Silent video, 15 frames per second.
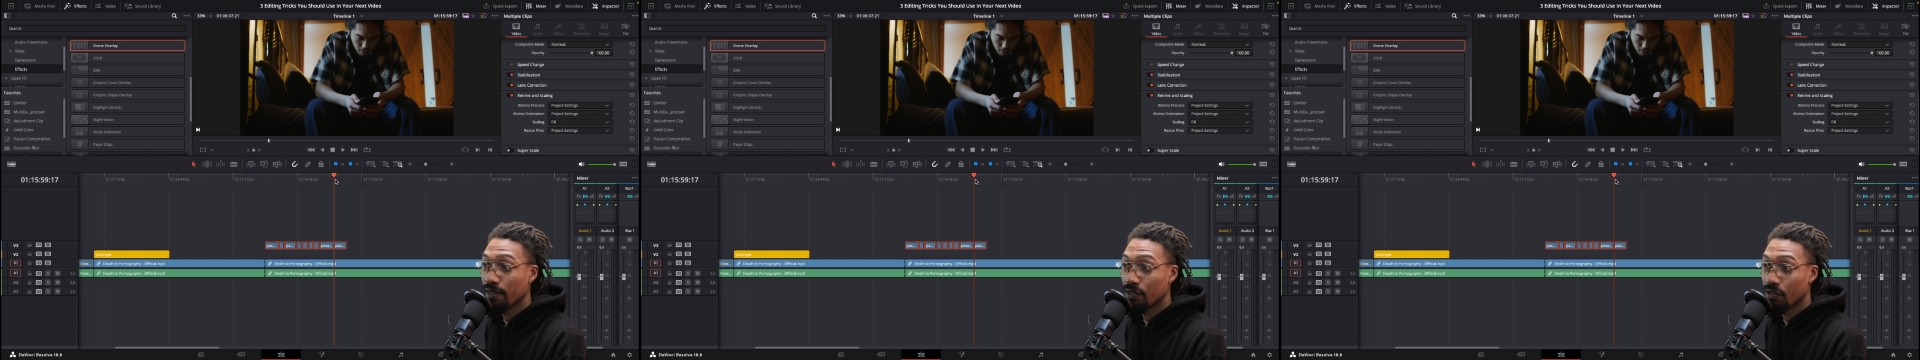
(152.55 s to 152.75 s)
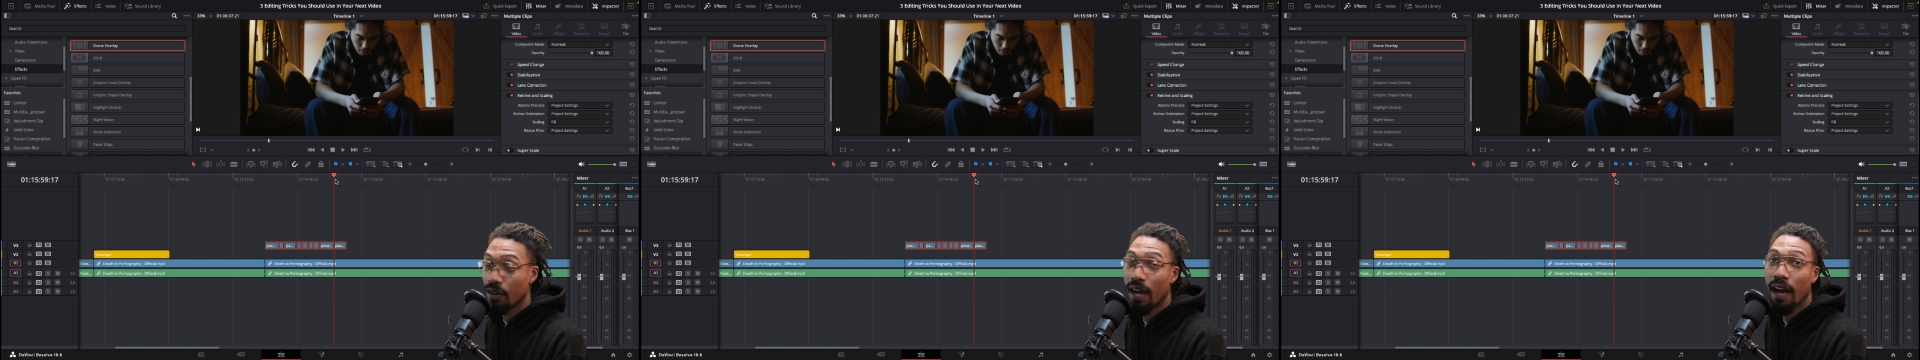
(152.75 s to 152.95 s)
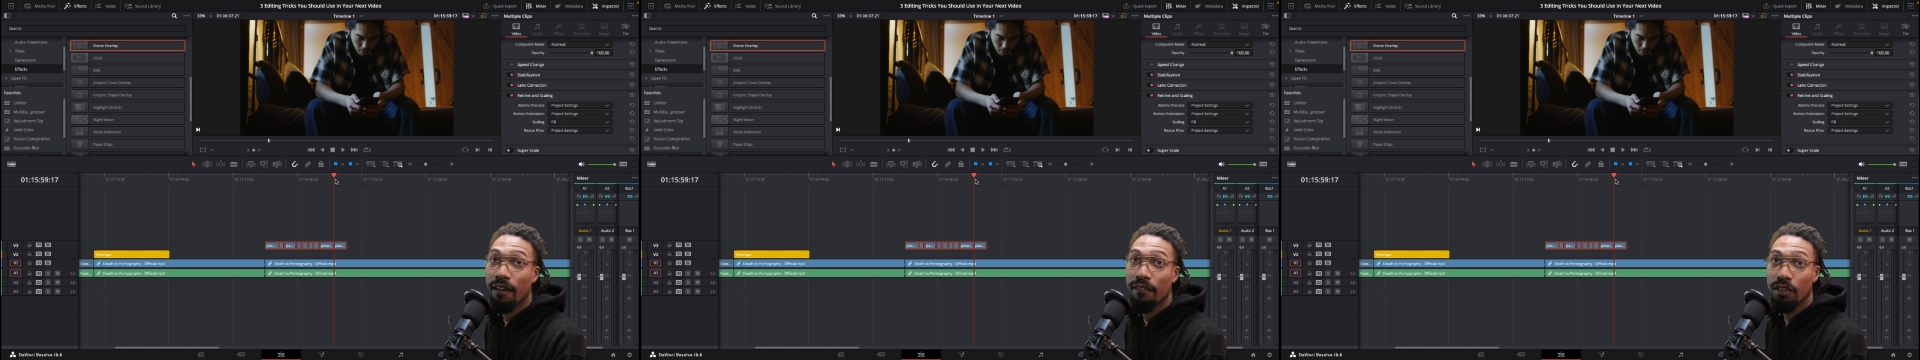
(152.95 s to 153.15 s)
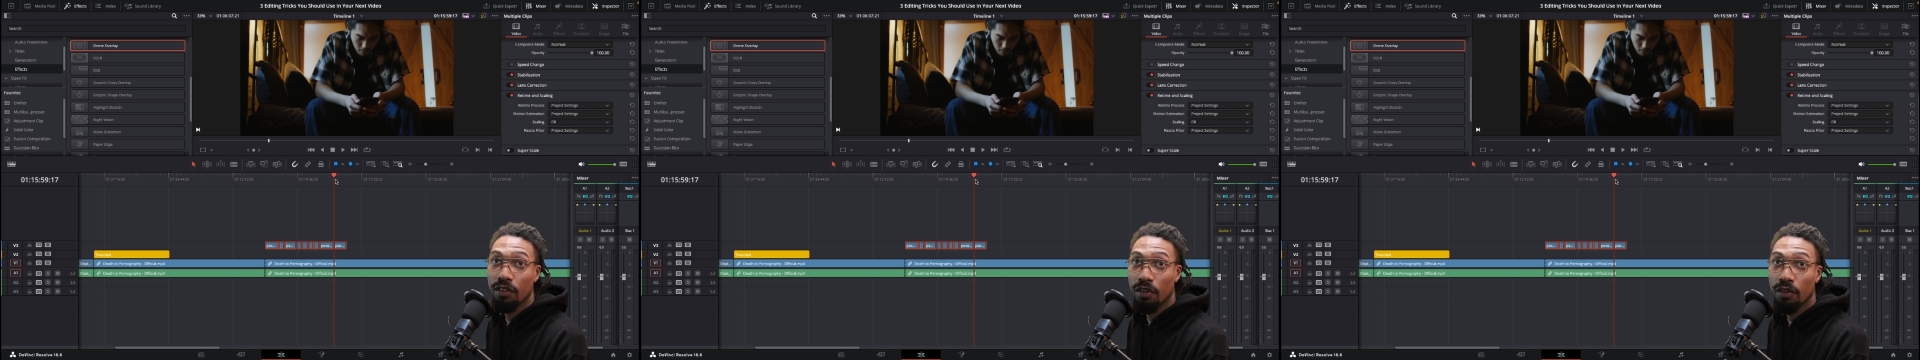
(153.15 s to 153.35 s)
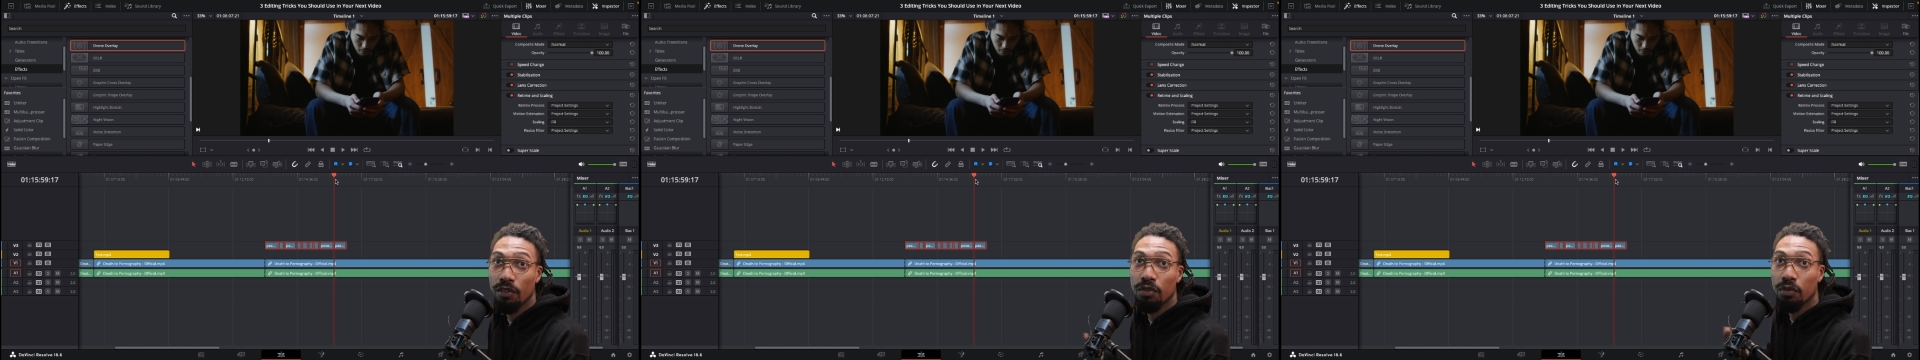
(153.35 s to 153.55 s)
So you're not having to
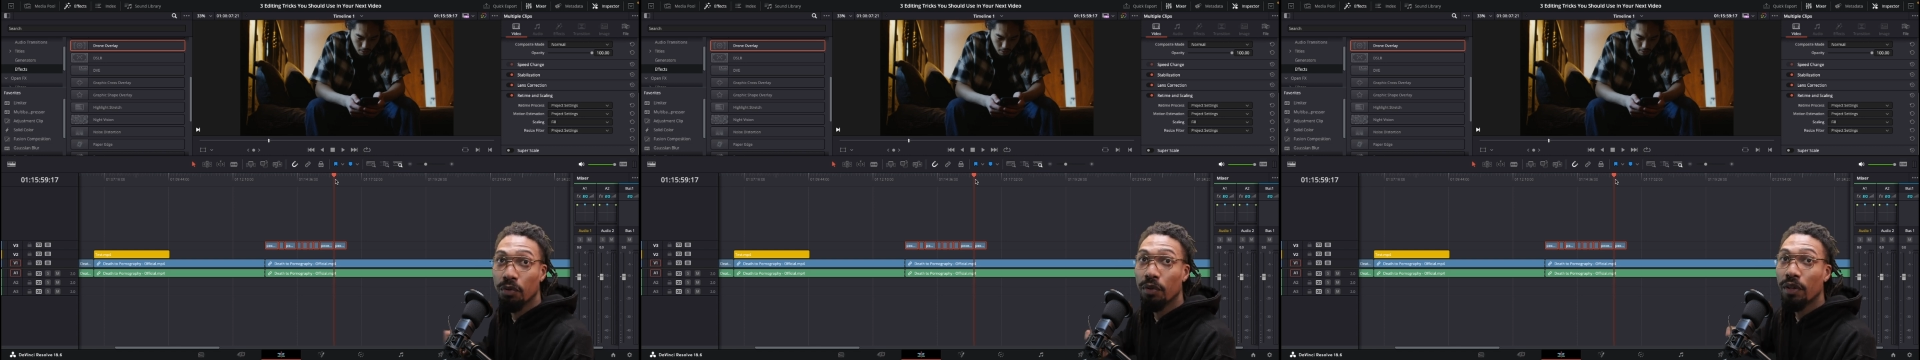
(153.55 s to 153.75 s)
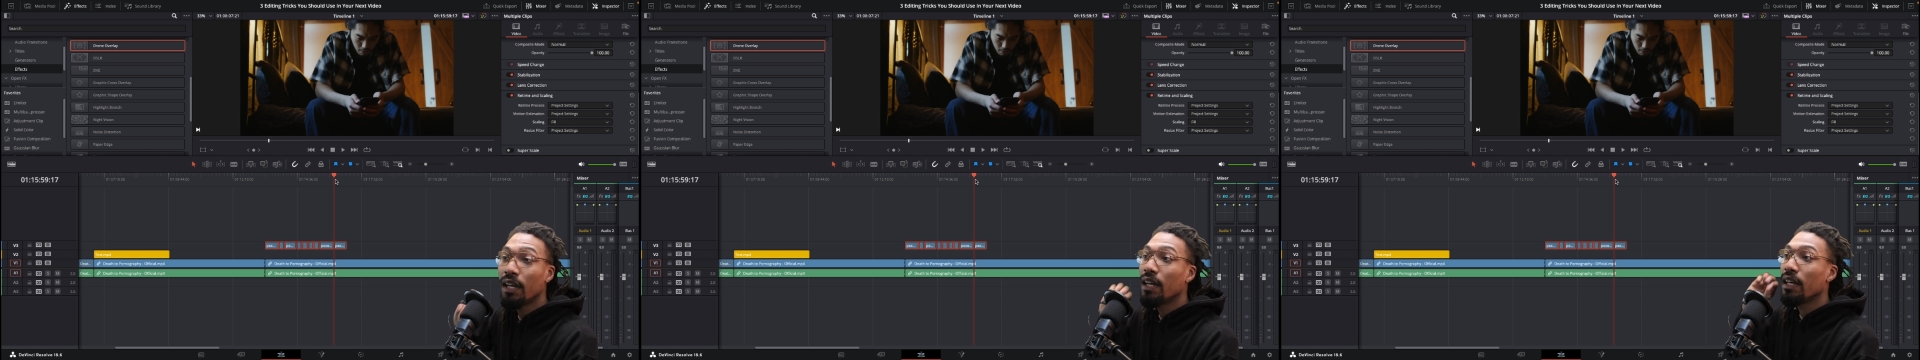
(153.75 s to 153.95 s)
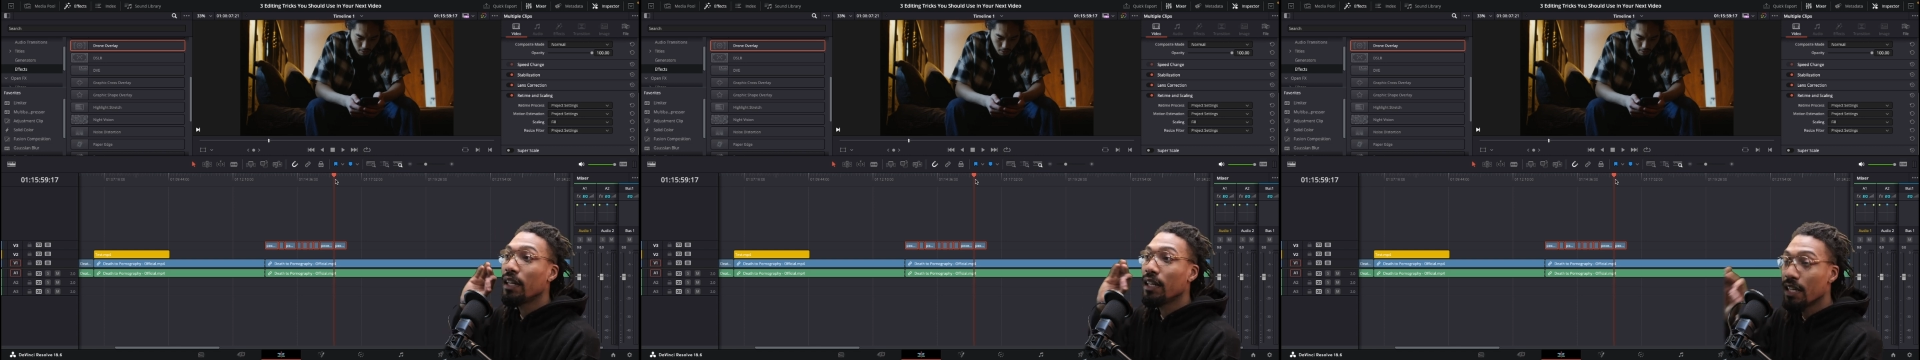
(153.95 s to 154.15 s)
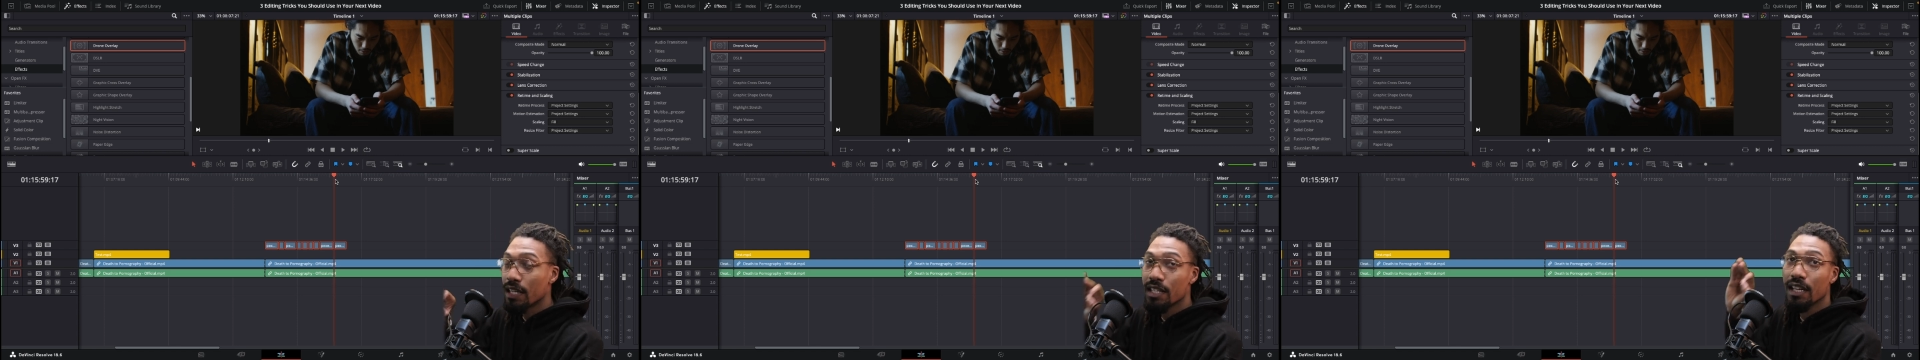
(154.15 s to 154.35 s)
go through each